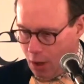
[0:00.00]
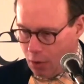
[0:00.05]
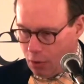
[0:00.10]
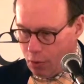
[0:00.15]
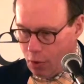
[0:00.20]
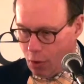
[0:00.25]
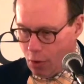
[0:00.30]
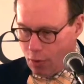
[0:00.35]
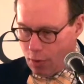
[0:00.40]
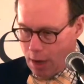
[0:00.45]

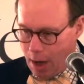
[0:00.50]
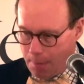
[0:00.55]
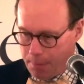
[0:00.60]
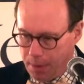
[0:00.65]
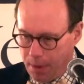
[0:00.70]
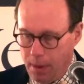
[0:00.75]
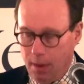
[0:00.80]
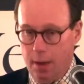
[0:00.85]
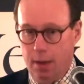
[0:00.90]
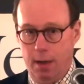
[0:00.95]
turned up,
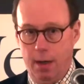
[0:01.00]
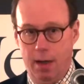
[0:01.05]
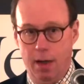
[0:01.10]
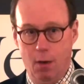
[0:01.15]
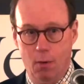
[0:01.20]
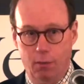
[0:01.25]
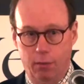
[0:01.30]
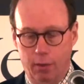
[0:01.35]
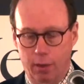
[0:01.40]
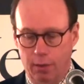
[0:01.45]
and
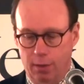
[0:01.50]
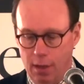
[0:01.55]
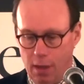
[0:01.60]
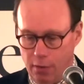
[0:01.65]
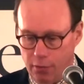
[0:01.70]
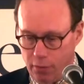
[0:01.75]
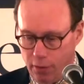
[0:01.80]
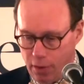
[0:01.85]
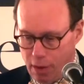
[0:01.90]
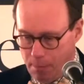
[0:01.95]
here's
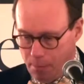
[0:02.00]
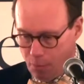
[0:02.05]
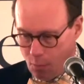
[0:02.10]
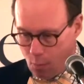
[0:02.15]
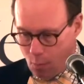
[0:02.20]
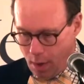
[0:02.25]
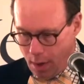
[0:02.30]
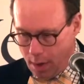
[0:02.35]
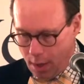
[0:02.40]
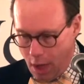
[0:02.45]
contention number
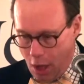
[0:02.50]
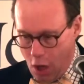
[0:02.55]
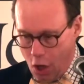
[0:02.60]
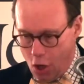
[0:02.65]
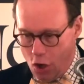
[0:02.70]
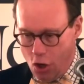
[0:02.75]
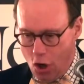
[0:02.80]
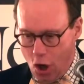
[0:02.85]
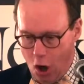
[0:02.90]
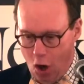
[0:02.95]
1,
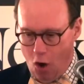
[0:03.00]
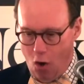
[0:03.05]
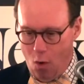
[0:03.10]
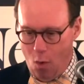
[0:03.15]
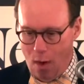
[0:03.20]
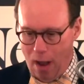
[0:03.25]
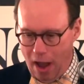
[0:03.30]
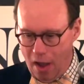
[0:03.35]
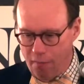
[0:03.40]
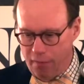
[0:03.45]
no
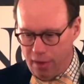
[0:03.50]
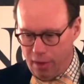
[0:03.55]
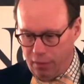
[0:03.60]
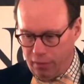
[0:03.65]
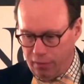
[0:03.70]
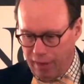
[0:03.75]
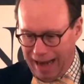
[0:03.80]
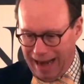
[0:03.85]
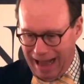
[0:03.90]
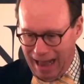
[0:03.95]

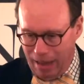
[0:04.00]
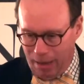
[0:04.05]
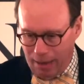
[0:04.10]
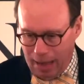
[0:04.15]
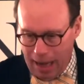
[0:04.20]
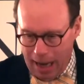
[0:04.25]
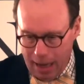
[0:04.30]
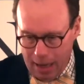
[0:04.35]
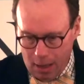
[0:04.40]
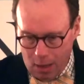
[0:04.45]
evidence that
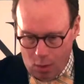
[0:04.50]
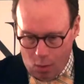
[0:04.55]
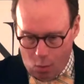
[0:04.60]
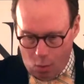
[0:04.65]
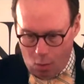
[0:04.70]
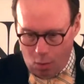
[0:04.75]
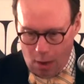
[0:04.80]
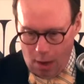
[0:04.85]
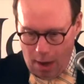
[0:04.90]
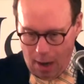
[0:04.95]
Al-Qaeda
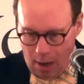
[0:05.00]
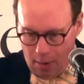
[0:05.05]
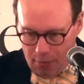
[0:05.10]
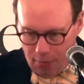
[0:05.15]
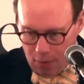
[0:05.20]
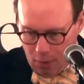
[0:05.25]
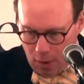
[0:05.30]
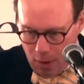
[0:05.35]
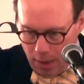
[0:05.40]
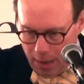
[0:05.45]
or
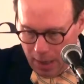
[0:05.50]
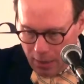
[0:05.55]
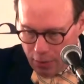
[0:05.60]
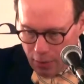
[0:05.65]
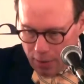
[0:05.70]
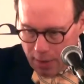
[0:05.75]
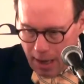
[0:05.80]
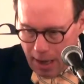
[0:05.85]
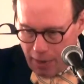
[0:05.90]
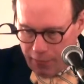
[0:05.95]
other
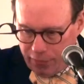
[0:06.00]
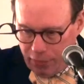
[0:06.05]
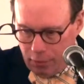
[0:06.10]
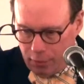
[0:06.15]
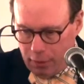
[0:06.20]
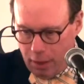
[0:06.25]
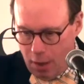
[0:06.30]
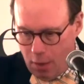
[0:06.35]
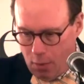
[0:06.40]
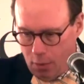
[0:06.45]
international
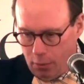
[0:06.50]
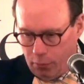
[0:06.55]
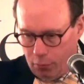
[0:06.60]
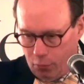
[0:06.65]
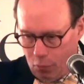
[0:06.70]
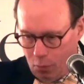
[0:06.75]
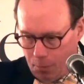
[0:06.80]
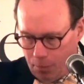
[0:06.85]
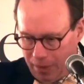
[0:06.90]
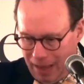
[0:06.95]
terrorist
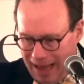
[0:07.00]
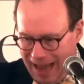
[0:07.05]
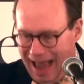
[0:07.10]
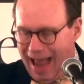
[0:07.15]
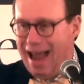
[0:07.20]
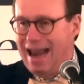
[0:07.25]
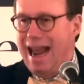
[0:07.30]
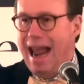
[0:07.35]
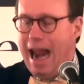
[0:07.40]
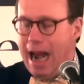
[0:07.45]
groups
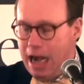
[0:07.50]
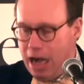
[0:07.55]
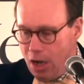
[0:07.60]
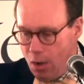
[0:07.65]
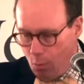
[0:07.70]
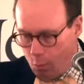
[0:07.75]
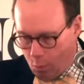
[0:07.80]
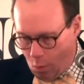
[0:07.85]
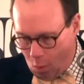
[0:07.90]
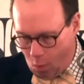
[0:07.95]
had any
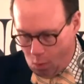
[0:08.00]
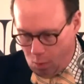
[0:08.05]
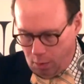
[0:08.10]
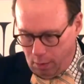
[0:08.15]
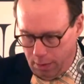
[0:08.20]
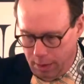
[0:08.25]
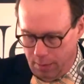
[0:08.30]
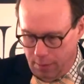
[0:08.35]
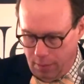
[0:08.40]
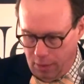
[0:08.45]

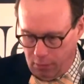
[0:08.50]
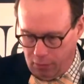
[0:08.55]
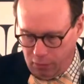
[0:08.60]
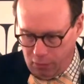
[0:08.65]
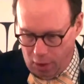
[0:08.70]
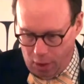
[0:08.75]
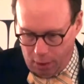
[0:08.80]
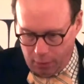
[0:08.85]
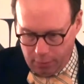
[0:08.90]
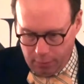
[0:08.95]
role in the
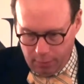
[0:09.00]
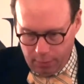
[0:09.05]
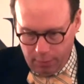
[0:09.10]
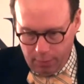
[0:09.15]
assault.